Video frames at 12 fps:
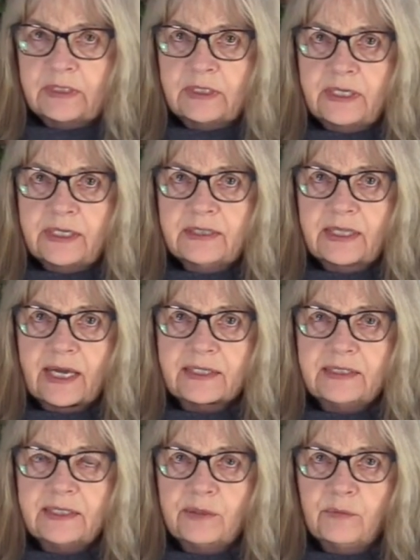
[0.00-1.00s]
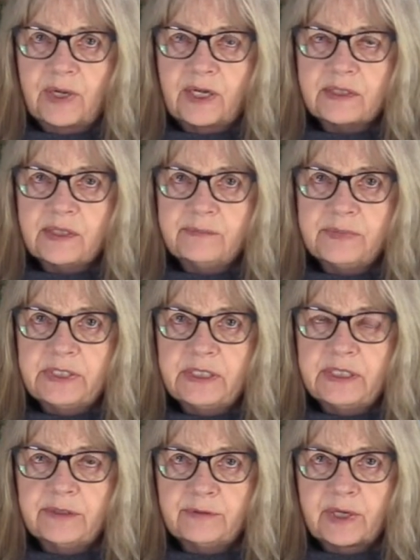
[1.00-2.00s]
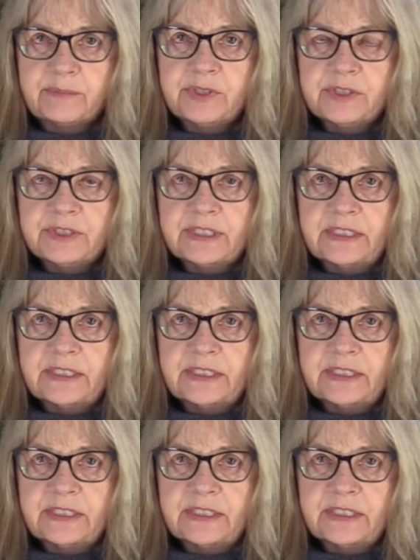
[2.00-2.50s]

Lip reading: He gladly welcomed interruptions